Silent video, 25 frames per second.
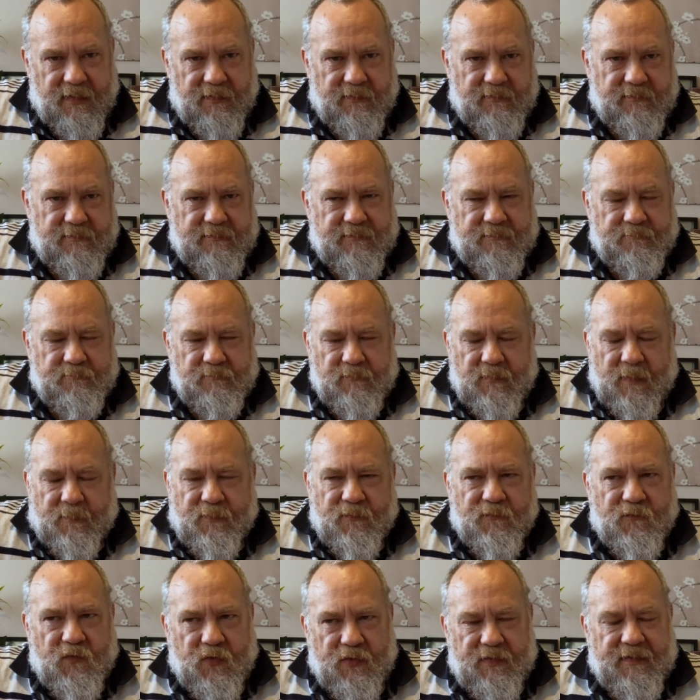It's a
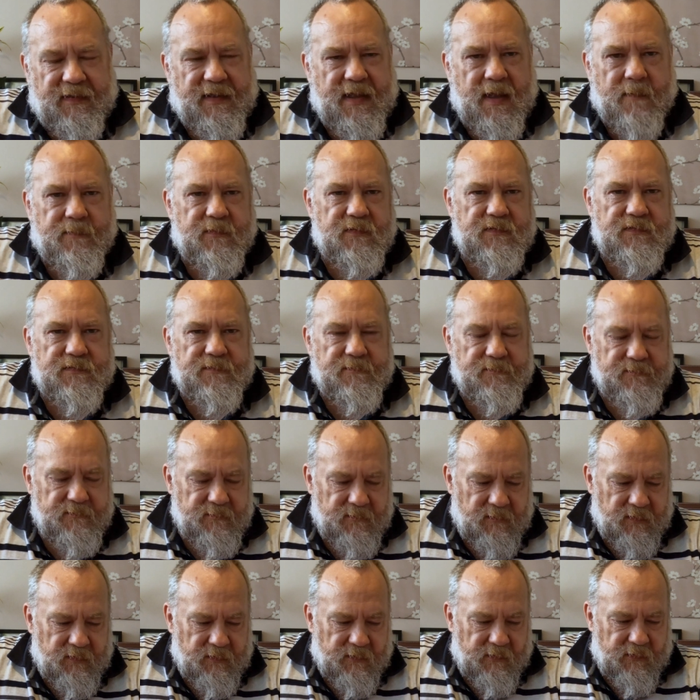preferred to cabbage,
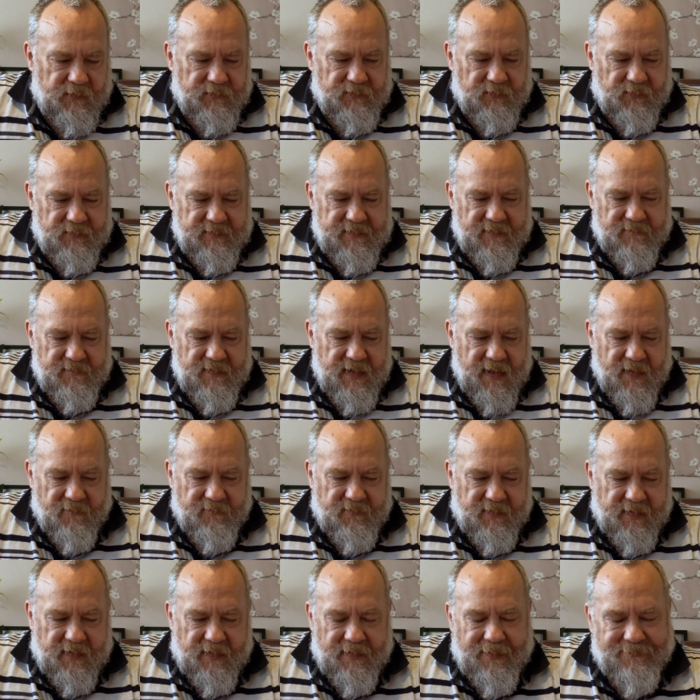so I definitely
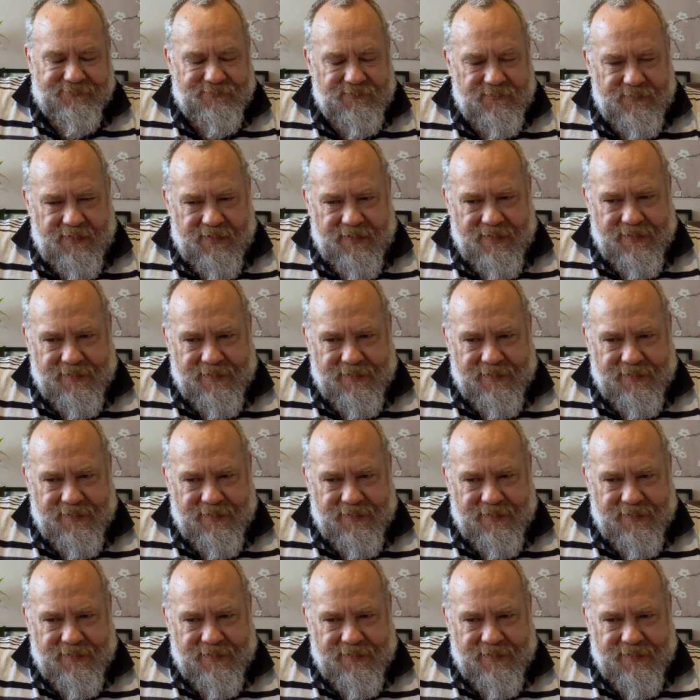have kale.